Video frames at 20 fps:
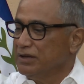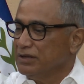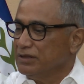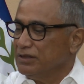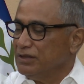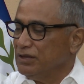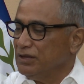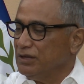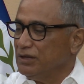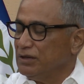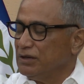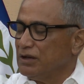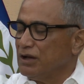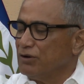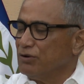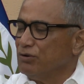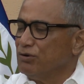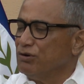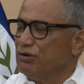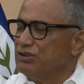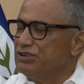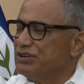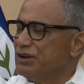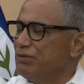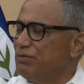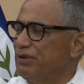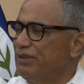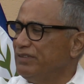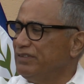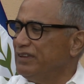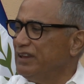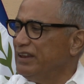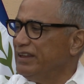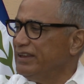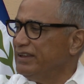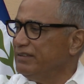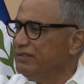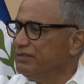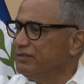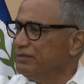the Agriculture
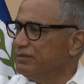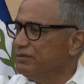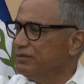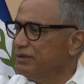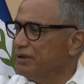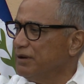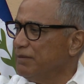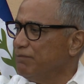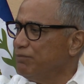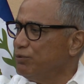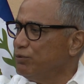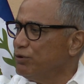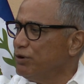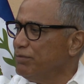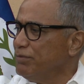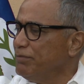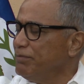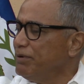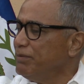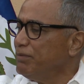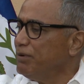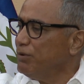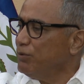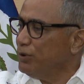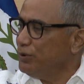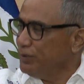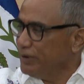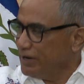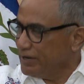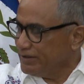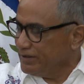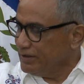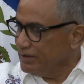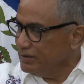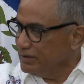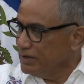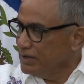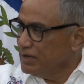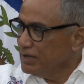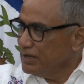Resilience Program, remember when we got in,
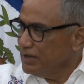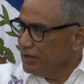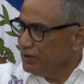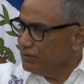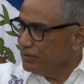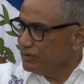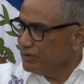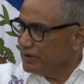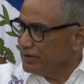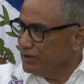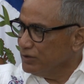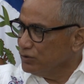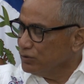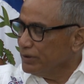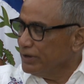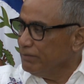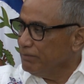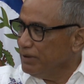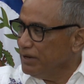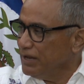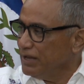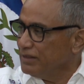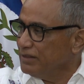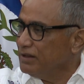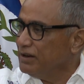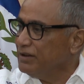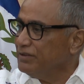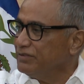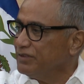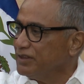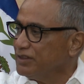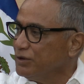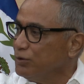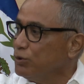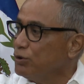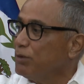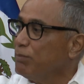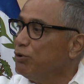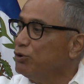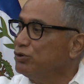it was, I think, $20 million that they were
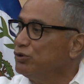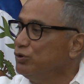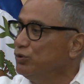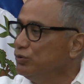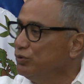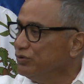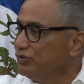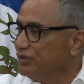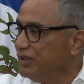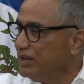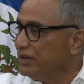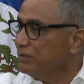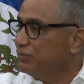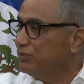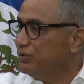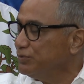about to lose. The